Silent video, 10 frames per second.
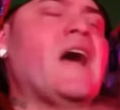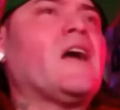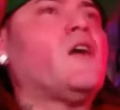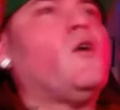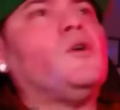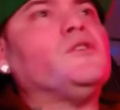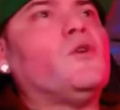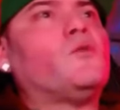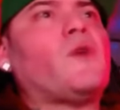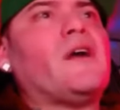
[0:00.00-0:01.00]
had going
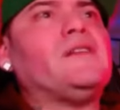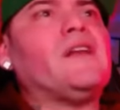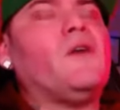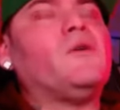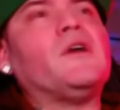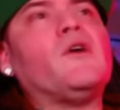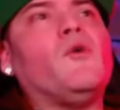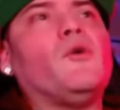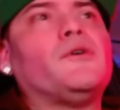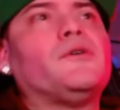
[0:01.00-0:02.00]
on right now in
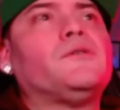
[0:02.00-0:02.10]
court.